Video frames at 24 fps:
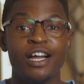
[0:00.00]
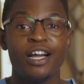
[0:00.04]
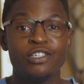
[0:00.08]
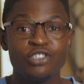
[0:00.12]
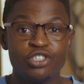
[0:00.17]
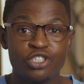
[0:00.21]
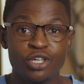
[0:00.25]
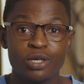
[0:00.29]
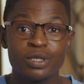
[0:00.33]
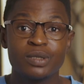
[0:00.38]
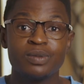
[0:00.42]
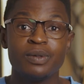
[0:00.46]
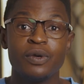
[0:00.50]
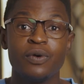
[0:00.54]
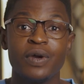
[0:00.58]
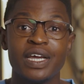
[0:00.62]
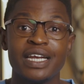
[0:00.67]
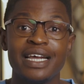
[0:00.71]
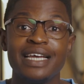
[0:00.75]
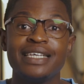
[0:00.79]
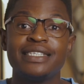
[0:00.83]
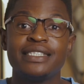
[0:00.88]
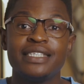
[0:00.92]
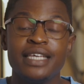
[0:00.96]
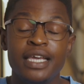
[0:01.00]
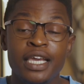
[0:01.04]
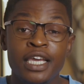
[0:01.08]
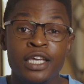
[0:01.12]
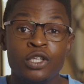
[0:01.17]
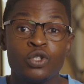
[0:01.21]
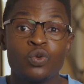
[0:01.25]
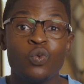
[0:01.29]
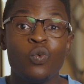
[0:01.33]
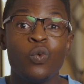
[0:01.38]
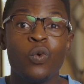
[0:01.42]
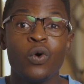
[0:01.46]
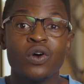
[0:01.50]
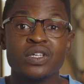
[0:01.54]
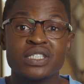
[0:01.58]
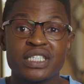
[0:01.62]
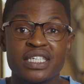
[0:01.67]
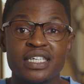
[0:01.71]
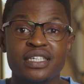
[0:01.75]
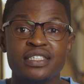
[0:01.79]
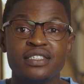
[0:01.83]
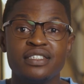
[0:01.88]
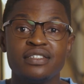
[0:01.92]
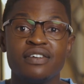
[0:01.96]
And trust me when I say it
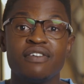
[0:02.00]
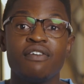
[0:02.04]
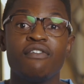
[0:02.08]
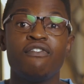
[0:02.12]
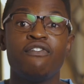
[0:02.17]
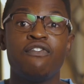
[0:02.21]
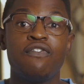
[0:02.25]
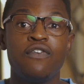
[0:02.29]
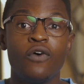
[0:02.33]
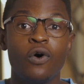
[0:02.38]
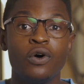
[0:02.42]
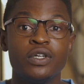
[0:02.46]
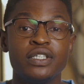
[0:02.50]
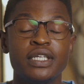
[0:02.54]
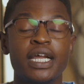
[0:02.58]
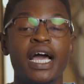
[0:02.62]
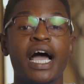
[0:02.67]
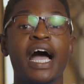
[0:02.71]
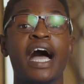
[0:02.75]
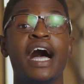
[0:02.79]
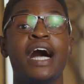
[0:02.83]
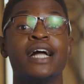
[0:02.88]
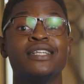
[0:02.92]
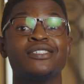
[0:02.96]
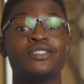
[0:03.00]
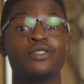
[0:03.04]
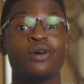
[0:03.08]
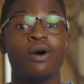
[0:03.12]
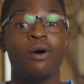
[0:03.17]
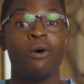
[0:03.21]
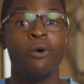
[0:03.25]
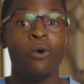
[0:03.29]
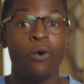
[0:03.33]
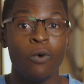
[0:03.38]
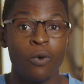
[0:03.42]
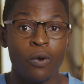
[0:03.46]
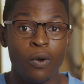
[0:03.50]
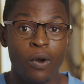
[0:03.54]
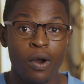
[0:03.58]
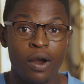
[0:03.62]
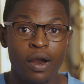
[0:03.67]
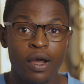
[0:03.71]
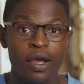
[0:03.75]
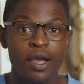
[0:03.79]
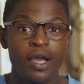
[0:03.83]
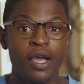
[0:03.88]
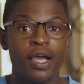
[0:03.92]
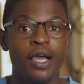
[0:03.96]
wasn't fun at all.
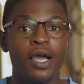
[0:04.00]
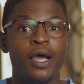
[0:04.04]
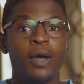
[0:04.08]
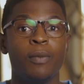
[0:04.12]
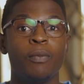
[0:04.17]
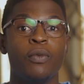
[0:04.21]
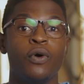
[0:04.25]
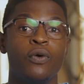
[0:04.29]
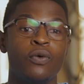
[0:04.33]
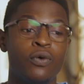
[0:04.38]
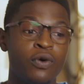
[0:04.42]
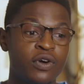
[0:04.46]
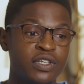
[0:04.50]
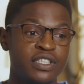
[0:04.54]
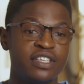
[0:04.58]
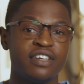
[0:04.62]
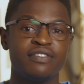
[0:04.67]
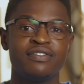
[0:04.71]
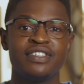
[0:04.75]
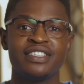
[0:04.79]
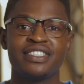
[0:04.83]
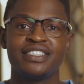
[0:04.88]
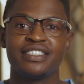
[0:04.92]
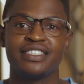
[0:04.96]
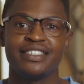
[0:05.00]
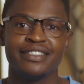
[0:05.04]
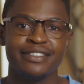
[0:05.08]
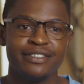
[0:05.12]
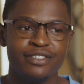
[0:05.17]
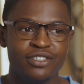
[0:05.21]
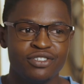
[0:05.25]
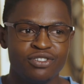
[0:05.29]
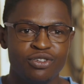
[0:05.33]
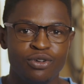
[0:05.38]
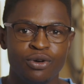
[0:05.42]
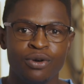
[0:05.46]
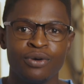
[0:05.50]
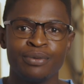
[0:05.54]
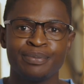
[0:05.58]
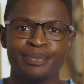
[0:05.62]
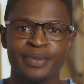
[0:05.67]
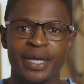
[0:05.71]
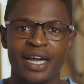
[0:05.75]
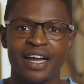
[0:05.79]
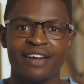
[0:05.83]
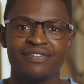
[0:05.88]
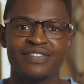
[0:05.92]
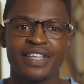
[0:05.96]
But we got everything, you know,
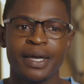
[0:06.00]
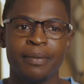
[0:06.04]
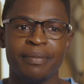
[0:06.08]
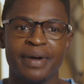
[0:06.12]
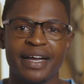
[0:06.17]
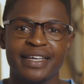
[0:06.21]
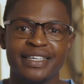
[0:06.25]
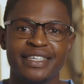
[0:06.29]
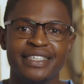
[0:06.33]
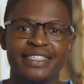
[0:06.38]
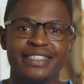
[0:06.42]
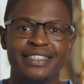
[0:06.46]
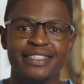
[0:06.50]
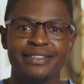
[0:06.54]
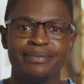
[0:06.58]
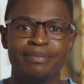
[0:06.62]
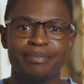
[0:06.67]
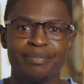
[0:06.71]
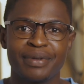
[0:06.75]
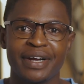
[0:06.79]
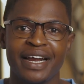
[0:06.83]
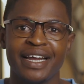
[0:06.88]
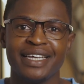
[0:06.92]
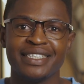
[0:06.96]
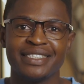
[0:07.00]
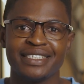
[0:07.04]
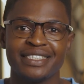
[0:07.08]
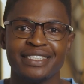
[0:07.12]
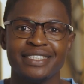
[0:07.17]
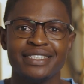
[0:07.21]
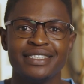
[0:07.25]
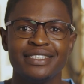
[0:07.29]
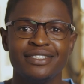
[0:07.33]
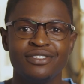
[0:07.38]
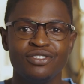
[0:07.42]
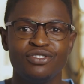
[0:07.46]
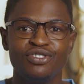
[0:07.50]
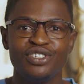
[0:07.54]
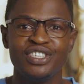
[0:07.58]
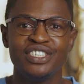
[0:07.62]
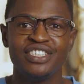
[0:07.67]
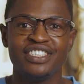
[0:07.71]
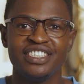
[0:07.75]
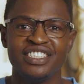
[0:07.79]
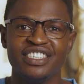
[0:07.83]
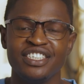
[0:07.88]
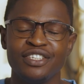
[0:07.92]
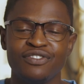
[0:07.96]
after bargaining, pricing, doing
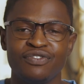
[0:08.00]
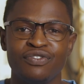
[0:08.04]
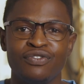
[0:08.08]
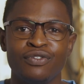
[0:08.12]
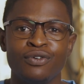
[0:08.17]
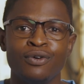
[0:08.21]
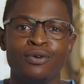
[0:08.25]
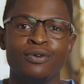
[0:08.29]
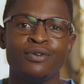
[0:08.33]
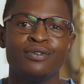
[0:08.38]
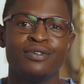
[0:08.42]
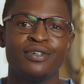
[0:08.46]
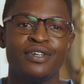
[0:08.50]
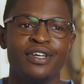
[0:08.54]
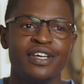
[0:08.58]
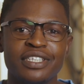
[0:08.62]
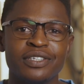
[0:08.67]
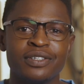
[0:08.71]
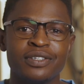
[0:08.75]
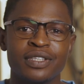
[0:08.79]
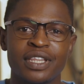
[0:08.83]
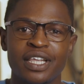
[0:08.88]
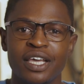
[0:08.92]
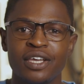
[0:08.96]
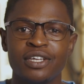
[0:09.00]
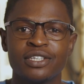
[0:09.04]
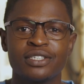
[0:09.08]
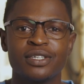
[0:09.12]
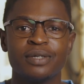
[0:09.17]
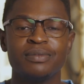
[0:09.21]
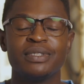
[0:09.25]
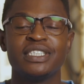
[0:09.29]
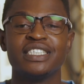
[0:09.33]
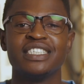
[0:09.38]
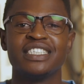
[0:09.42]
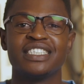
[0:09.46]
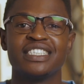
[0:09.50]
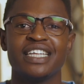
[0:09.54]
the needful. They'll tell you something is